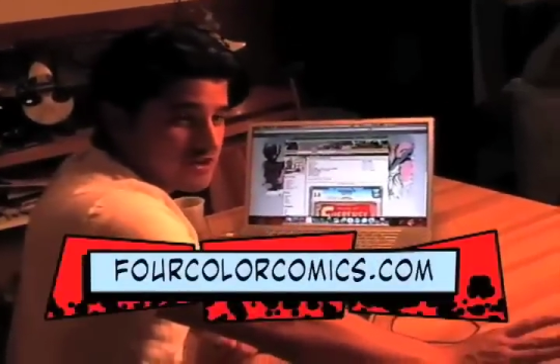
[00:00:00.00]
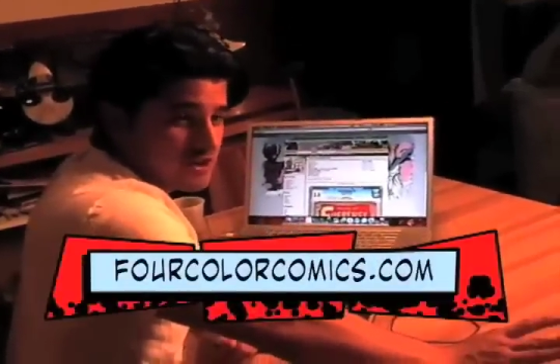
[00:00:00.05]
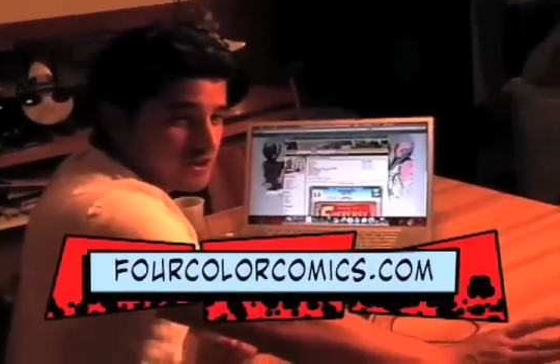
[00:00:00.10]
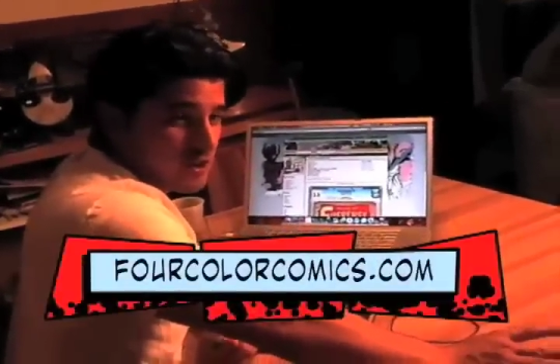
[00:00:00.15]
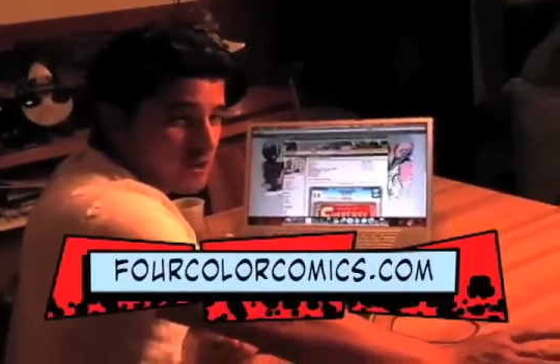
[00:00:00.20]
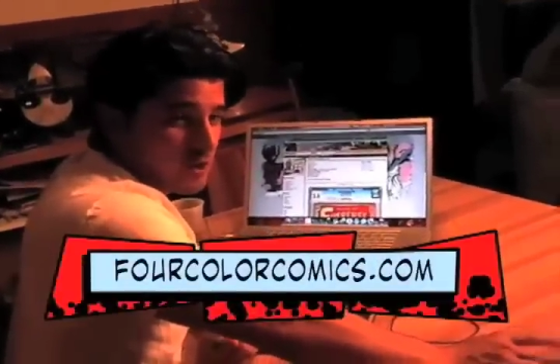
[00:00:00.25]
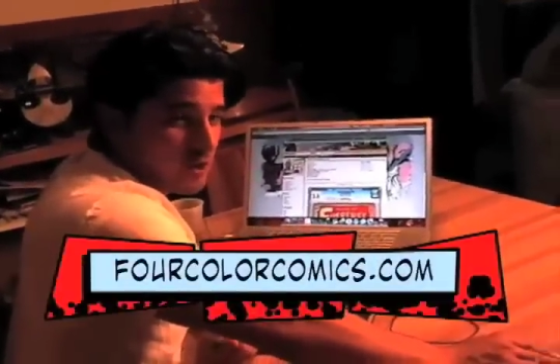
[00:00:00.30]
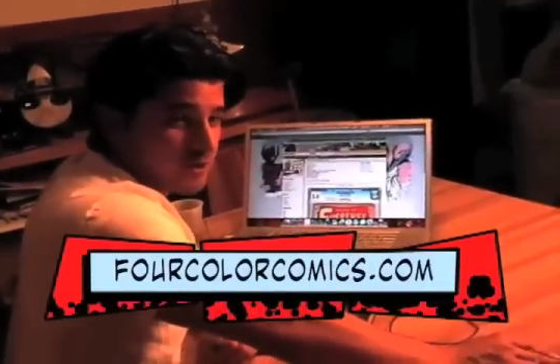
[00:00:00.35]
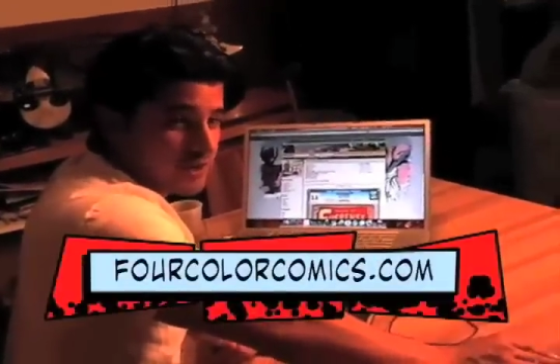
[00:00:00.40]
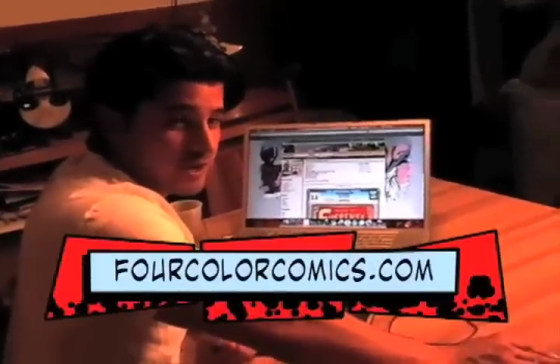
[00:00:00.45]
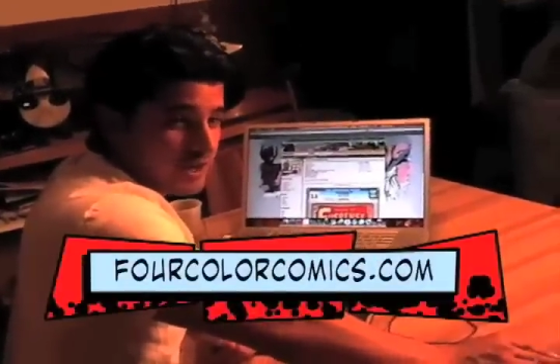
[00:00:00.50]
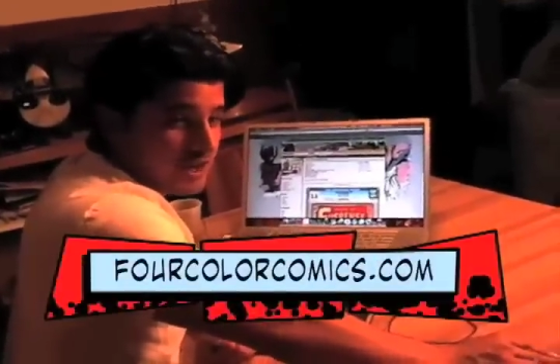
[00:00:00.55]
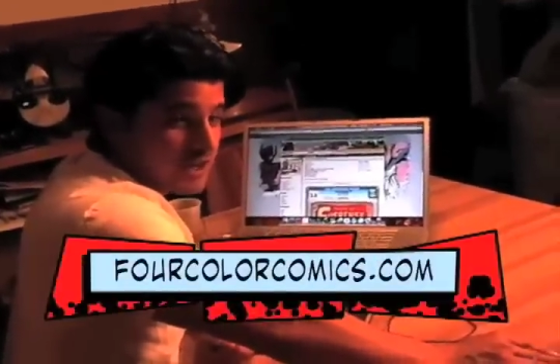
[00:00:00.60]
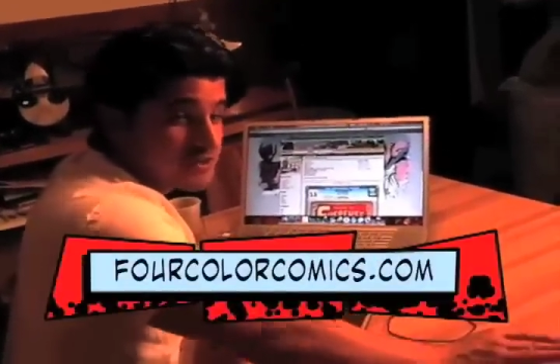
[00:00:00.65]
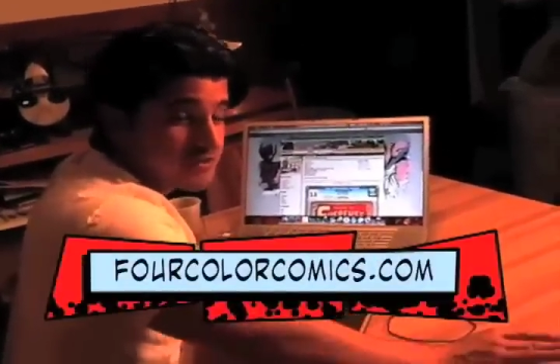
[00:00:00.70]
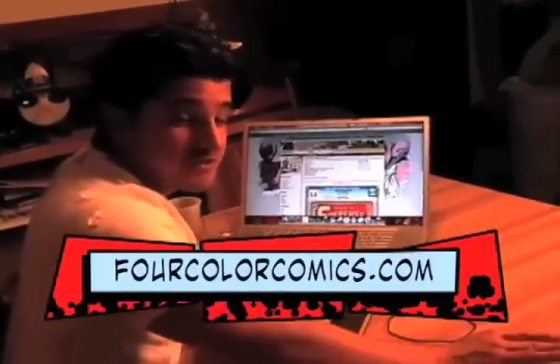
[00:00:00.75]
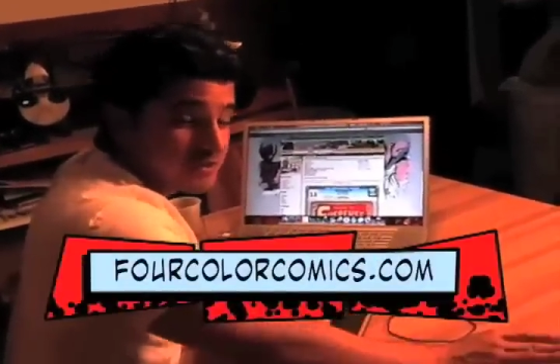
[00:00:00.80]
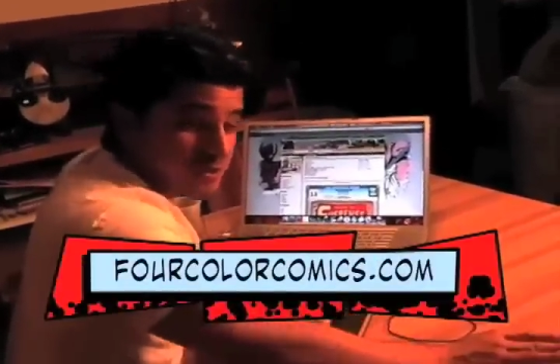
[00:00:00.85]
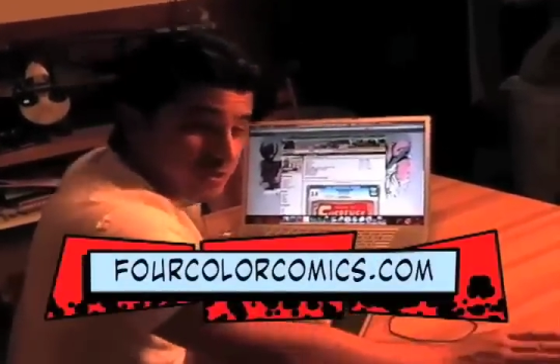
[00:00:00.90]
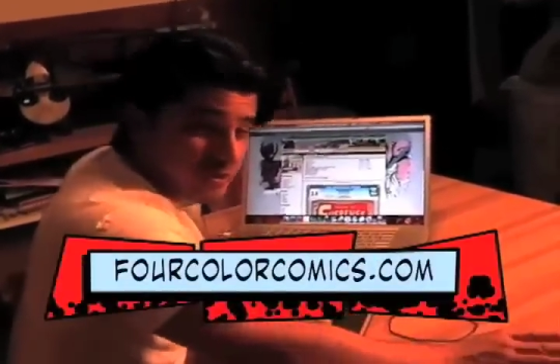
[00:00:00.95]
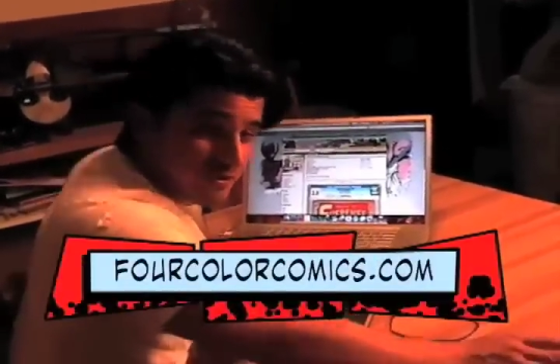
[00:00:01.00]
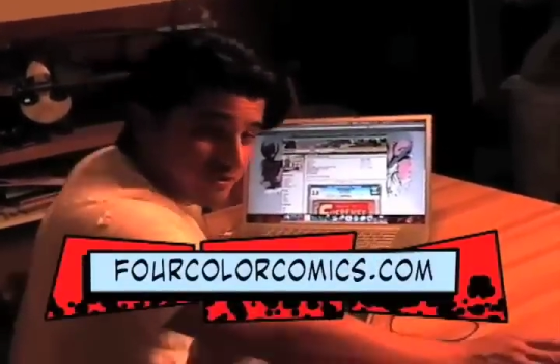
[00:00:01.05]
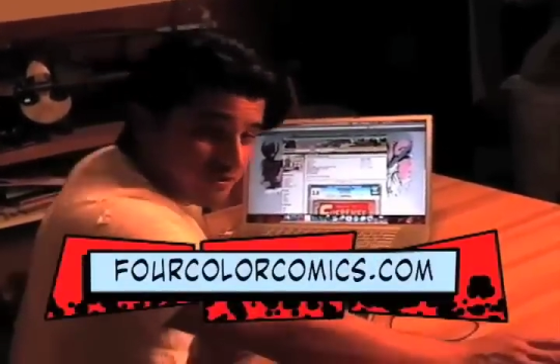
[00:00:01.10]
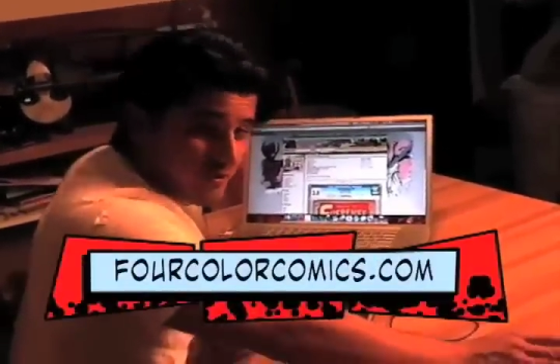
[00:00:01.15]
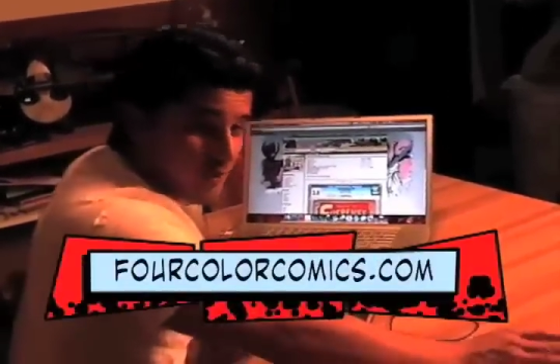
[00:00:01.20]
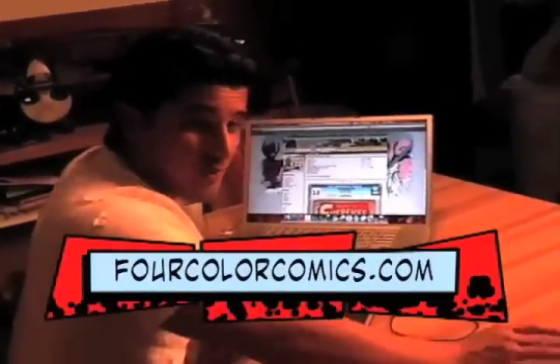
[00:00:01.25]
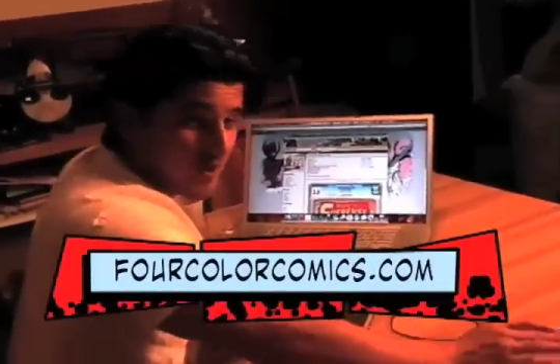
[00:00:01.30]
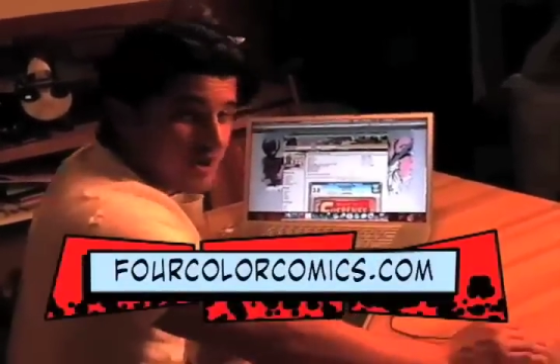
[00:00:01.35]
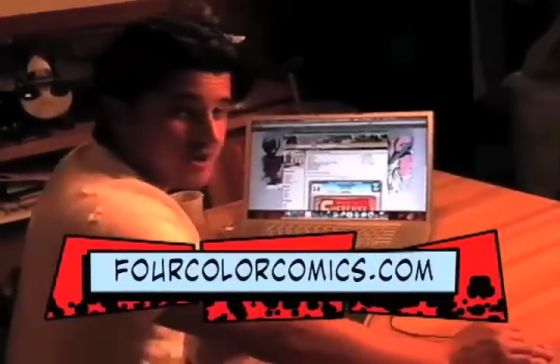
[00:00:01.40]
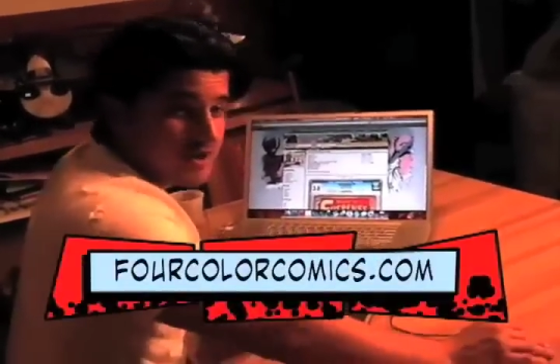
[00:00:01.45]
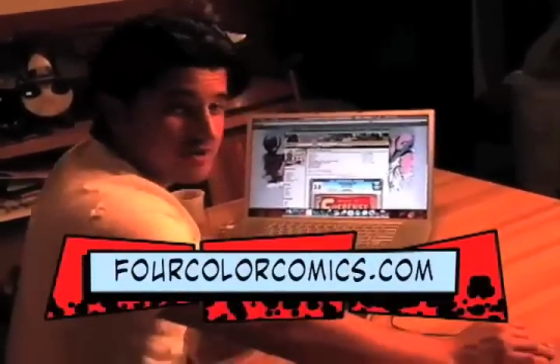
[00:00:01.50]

and Golden Age if you can afford